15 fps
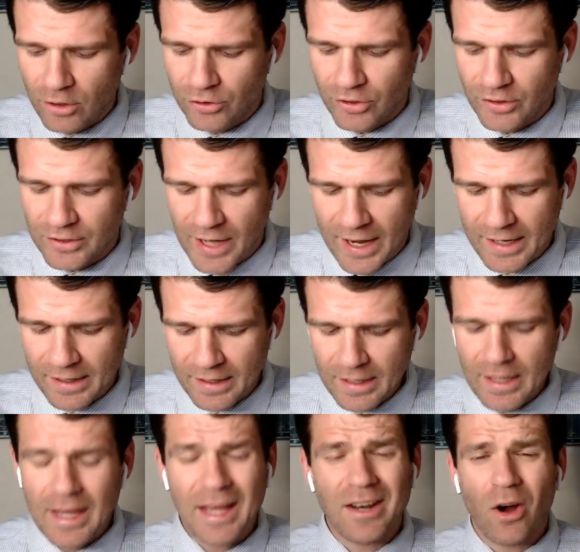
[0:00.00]
in debt
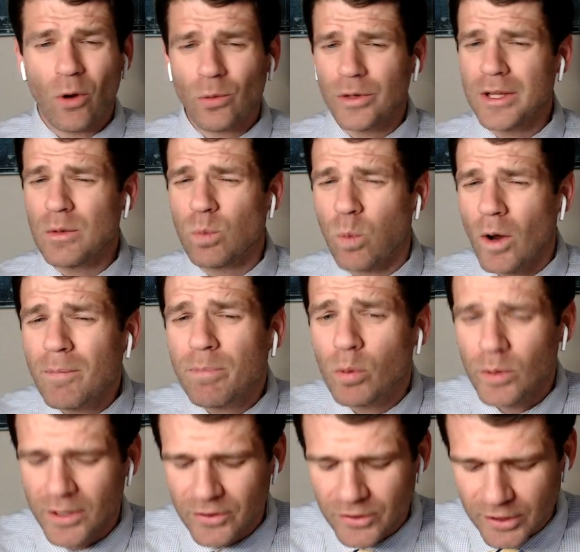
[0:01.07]
and only
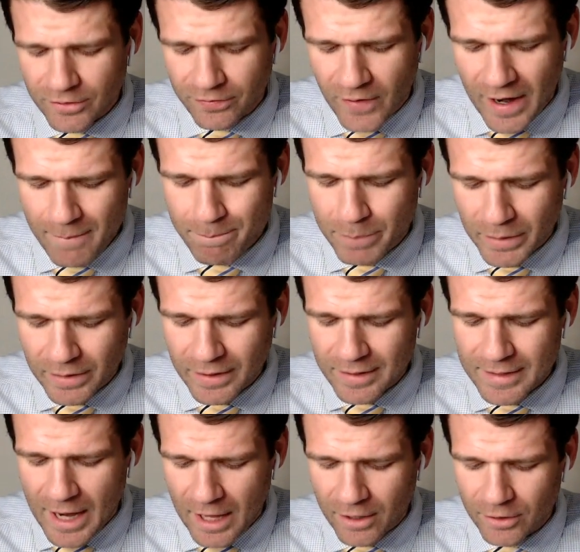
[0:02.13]
$1.65 billion